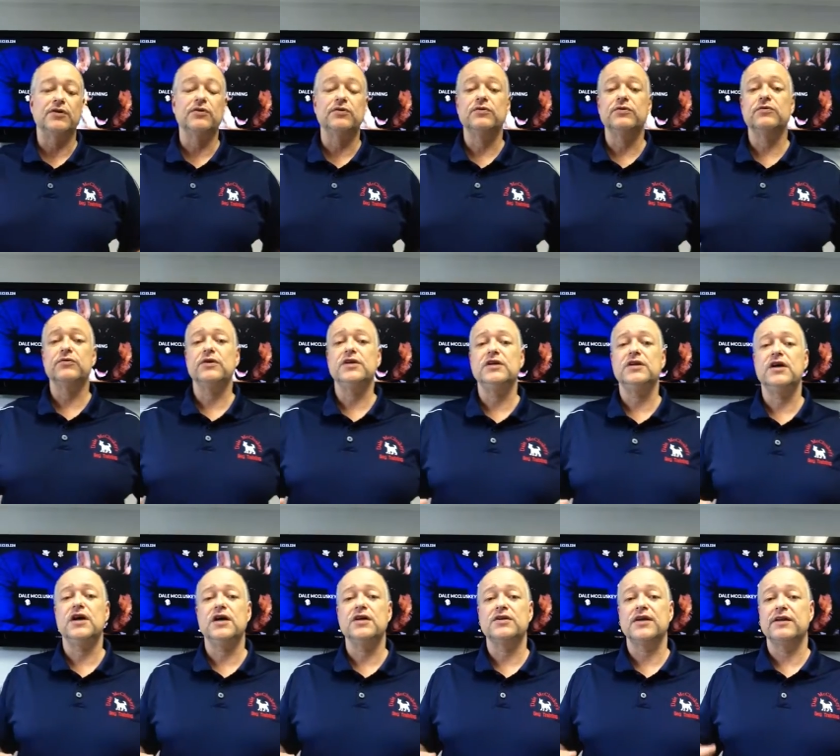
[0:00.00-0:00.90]
They're really
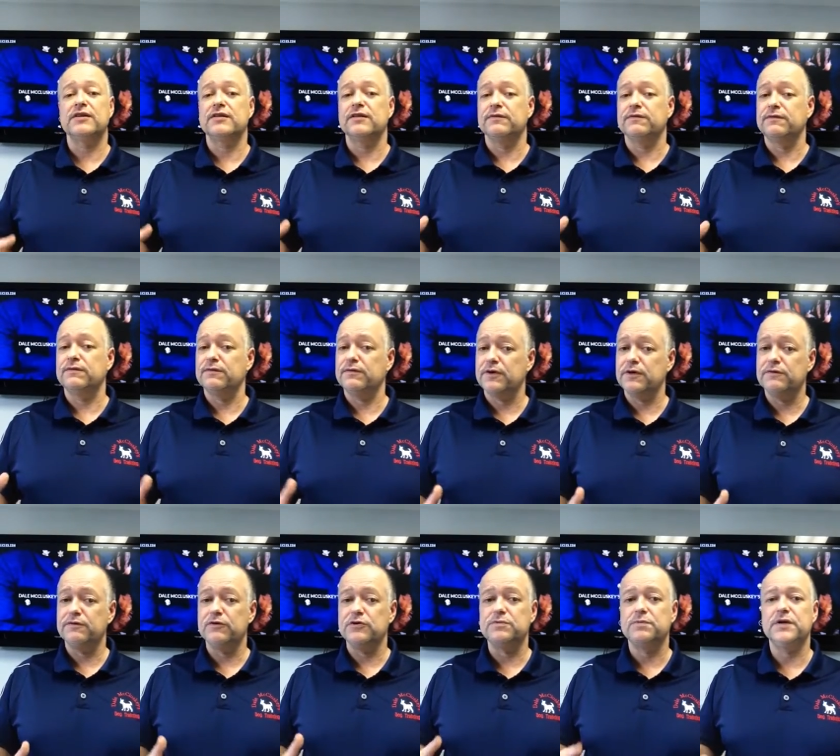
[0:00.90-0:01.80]
not at the very
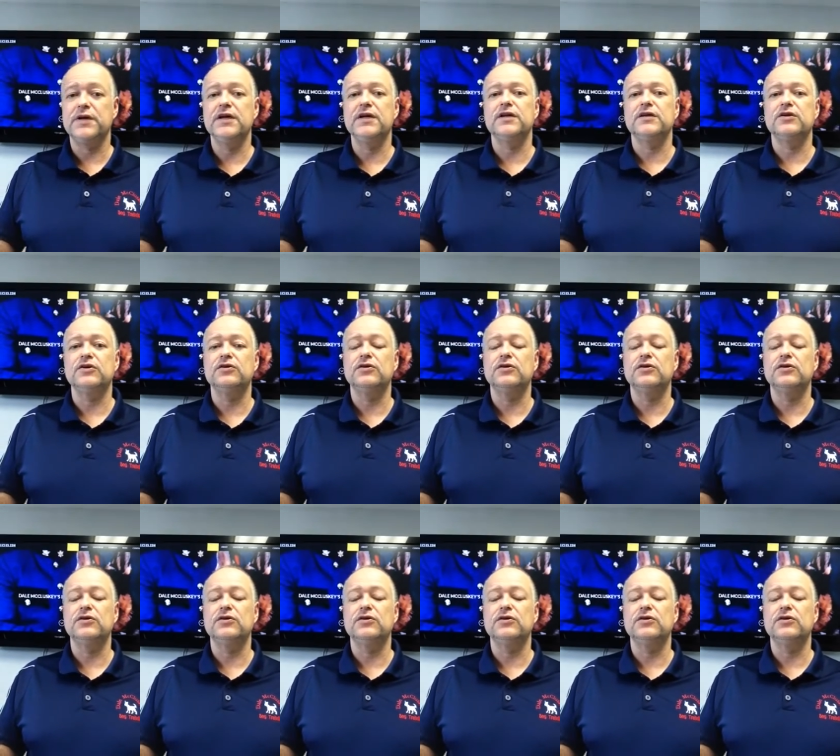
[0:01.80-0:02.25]
first beginning.